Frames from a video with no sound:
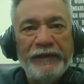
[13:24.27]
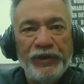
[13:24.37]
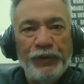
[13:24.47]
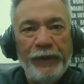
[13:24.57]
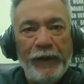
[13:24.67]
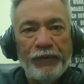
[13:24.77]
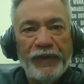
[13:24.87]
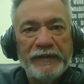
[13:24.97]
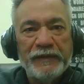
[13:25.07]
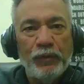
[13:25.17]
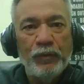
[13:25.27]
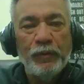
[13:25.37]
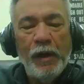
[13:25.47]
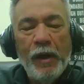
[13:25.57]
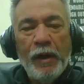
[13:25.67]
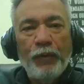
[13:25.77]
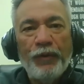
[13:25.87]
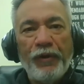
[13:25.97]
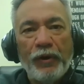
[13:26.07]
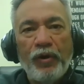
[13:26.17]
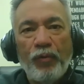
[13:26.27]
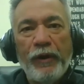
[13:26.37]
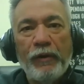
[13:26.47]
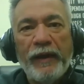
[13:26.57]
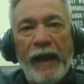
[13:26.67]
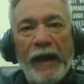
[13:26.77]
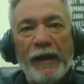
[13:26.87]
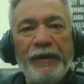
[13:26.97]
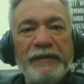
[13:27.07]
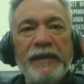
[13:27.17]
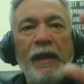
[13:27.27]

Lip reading: do here at the school with our career academies.